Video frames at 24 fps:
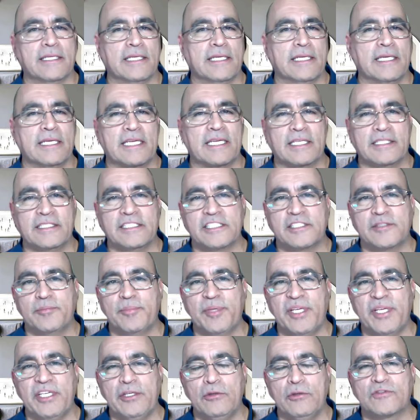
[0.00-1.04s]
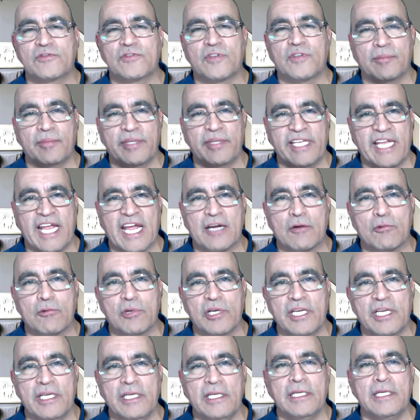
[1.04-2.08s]
It can just be used from the
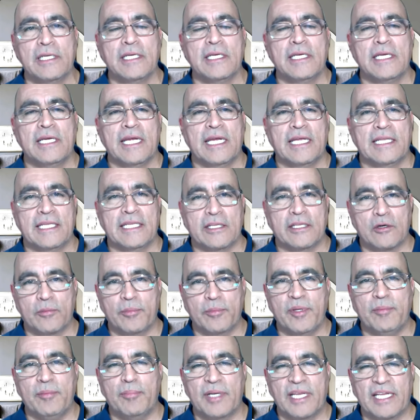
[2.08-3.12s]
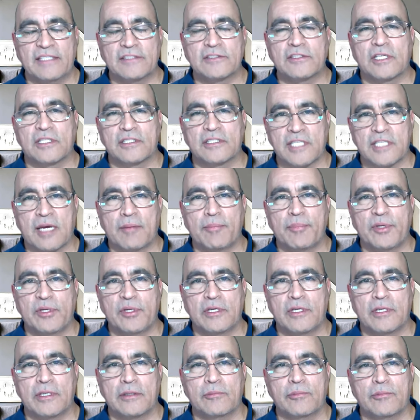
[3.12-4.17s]
equity, and it'll be placed on top of
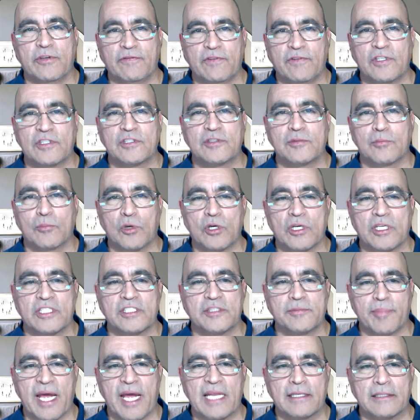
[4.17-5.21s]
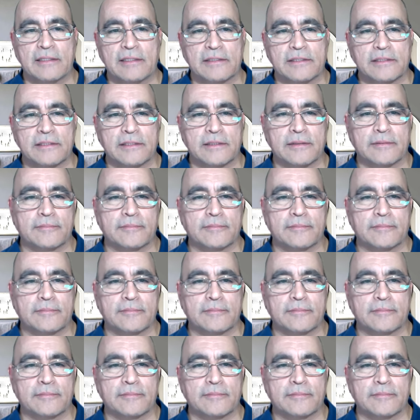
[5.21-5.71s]
your reverse mortgage balance.